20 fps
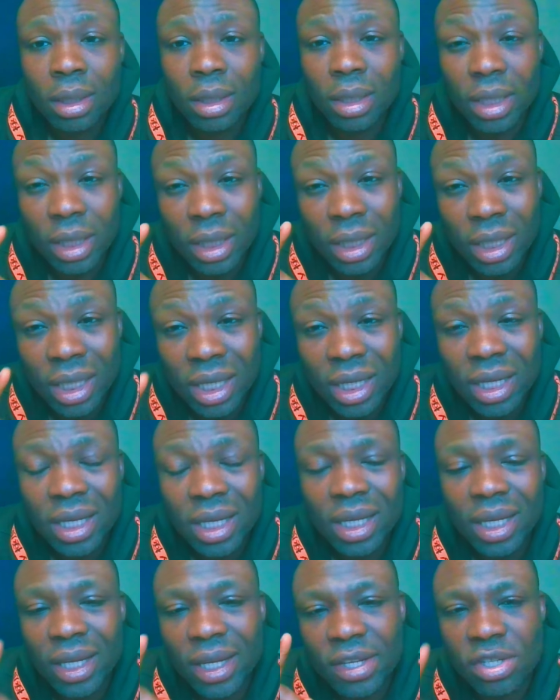the
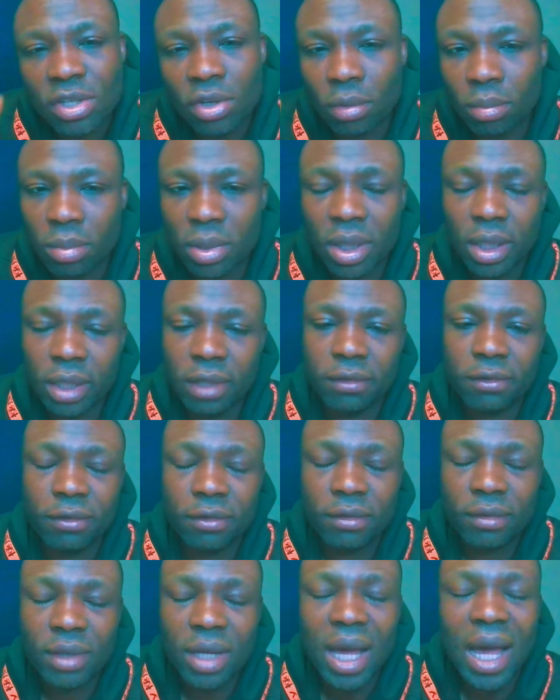key is your
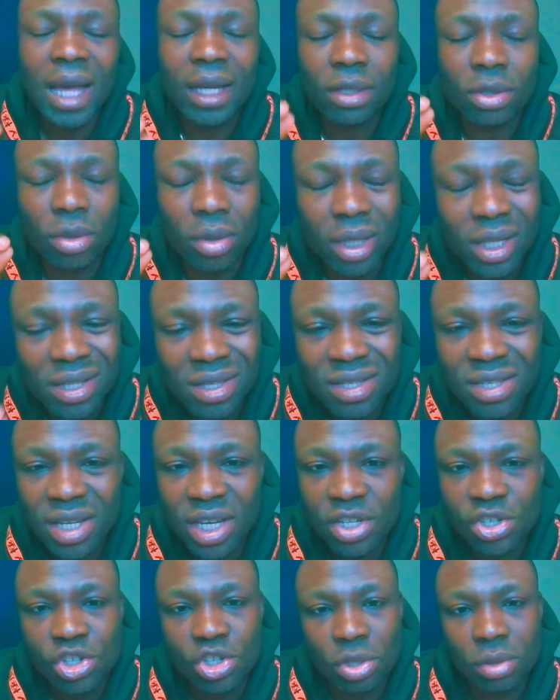belief and your
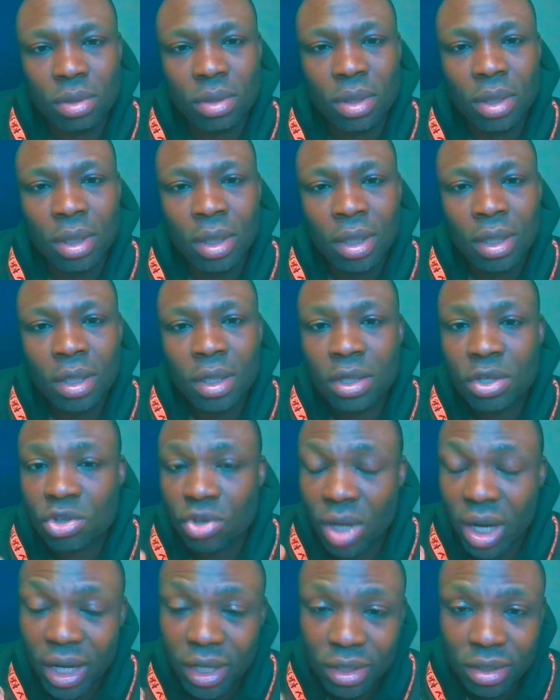intention.
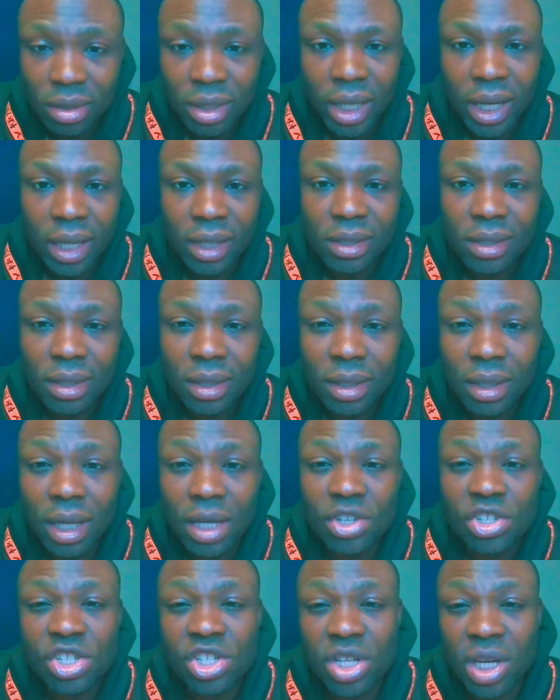Try it tonight
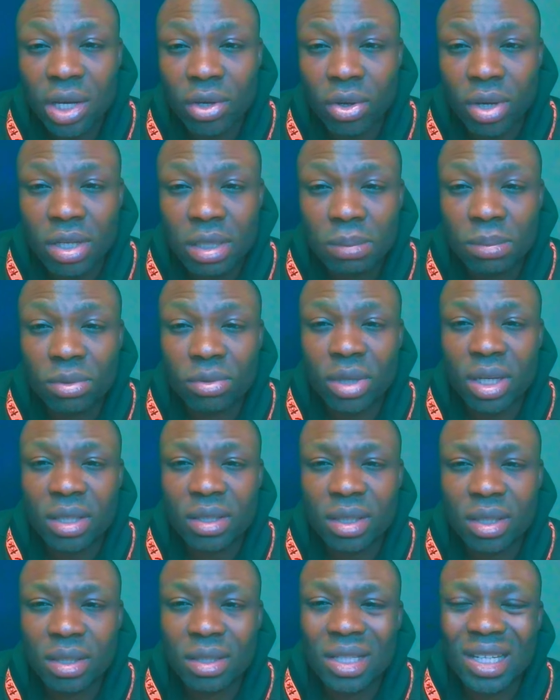and share your
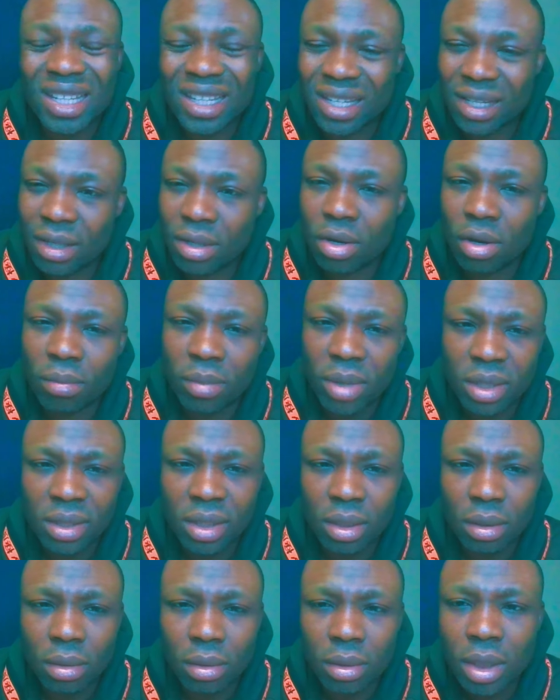experiences in the
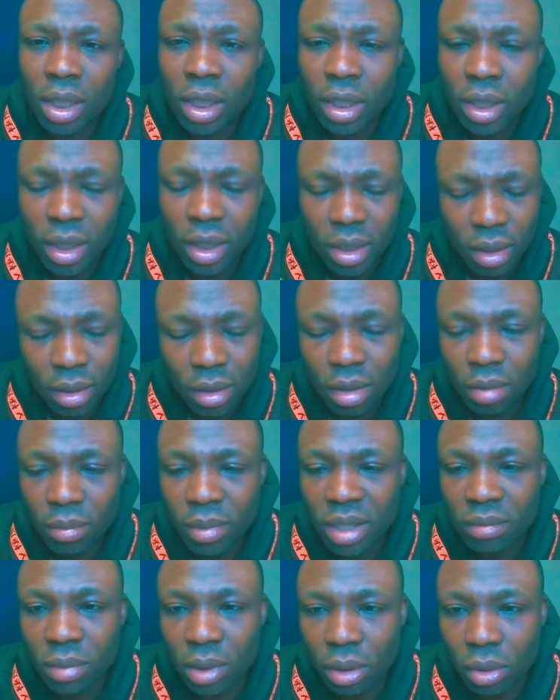comment